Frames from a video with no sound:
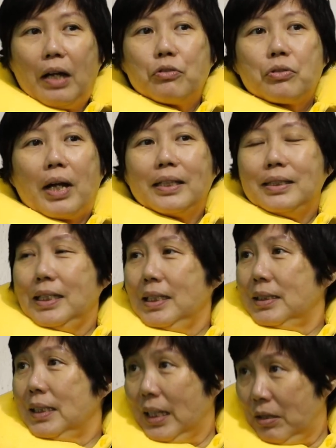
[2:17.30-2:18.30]

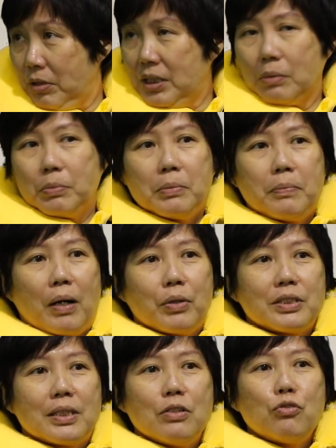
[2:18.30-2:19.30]
arthritis, irritable
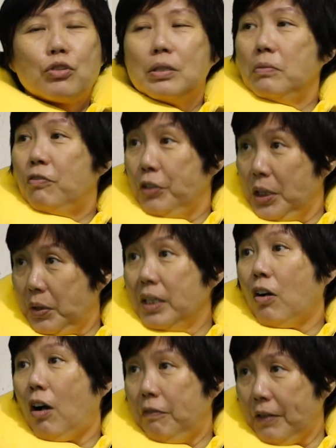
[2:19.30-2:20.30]
bowel syndrome,
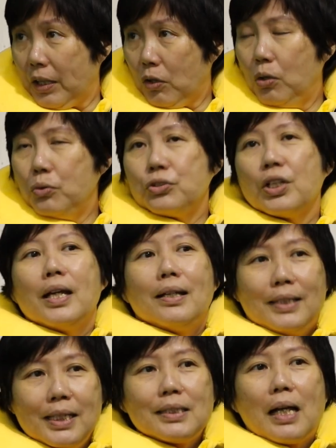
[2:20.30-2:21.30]
frequent cough and colds.
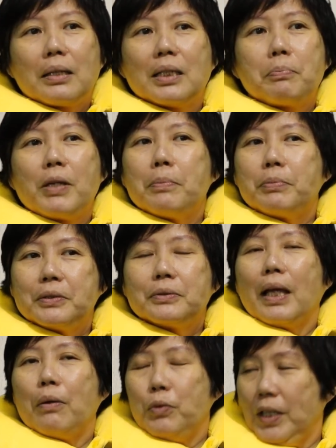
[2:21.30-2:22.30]
These are the people
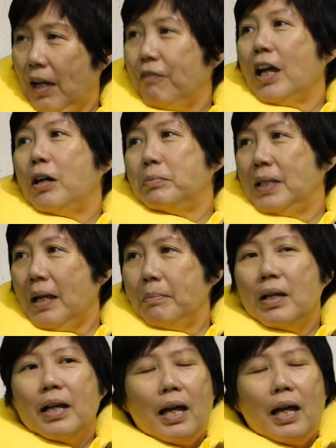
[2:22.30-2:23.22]
that we have helped them